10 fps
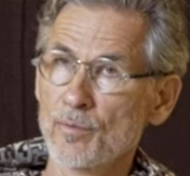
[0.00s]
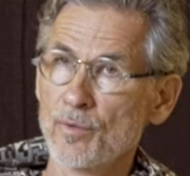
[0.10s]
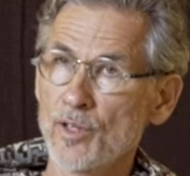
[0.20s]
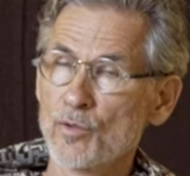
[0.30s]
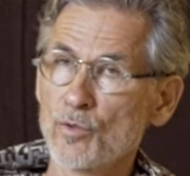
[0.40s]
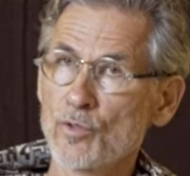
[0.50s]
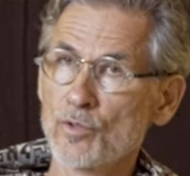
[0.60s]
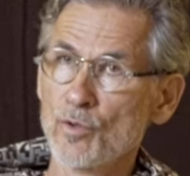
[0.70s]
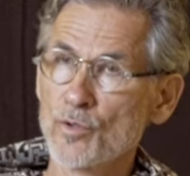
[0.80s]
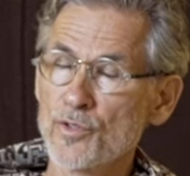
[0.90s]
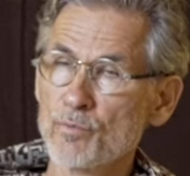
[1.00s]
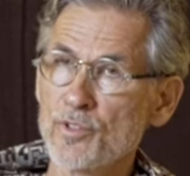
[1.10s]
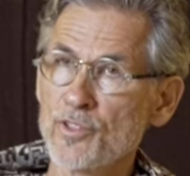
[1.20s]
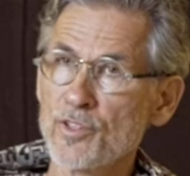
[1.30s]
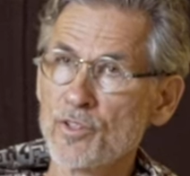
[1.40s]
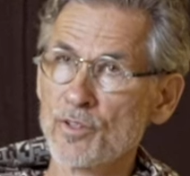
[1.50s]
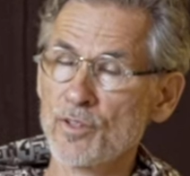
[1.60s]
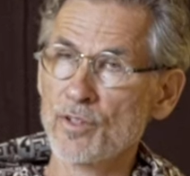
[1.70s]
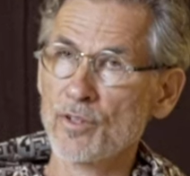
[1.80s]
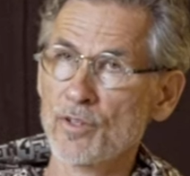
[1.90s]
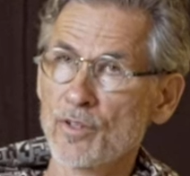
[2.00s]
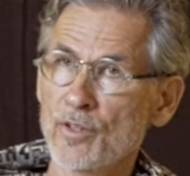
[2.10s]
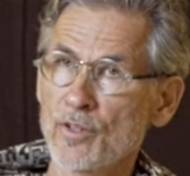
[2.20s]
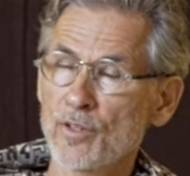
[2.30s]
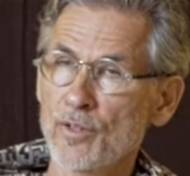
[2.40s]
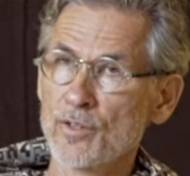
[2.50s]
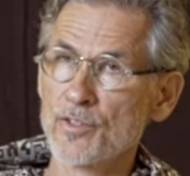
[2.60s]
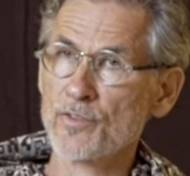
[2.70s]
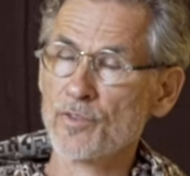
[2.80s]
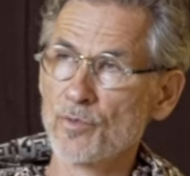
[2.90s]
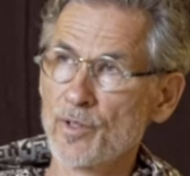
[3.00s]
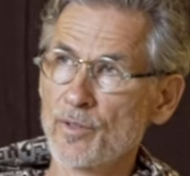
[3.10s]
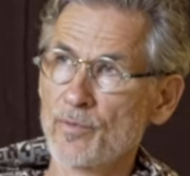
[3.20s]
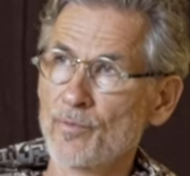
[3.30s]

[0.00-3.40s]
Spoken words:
but it could also be seen in a different way.